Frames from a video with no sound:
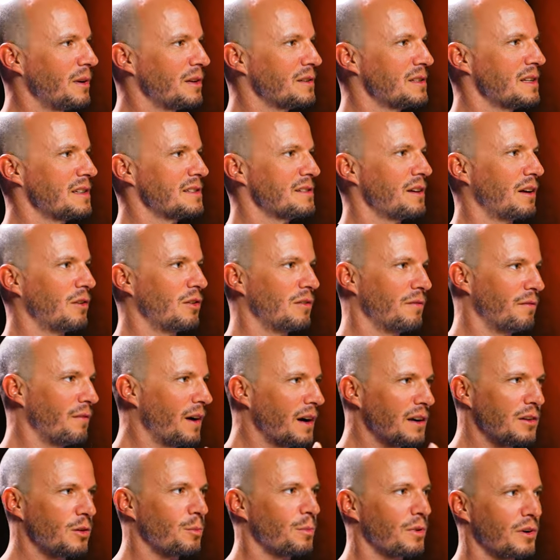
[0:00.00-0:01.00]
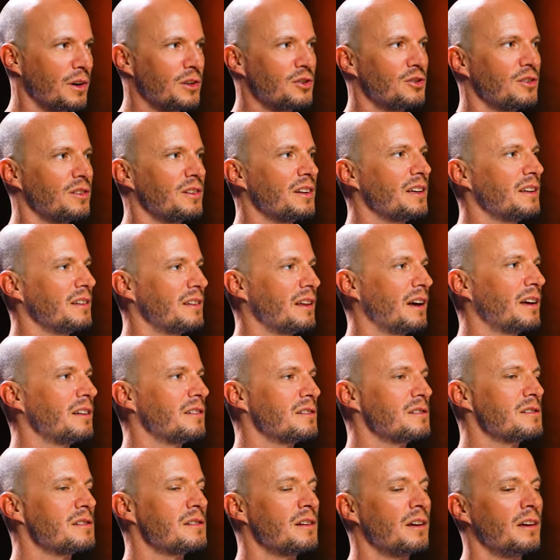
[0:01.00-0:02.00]
because it's very operationally
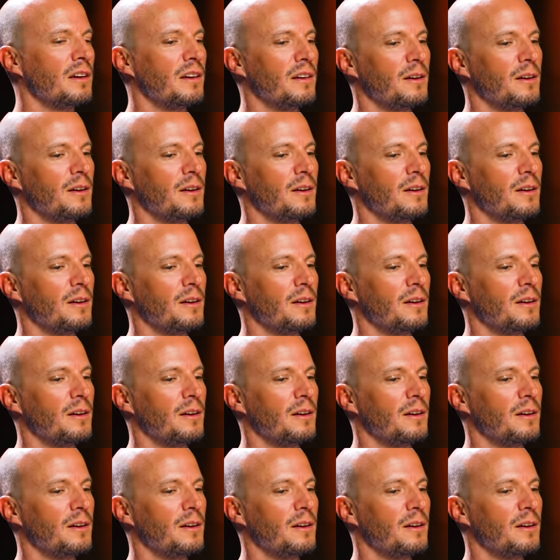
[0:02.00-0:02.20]
intense.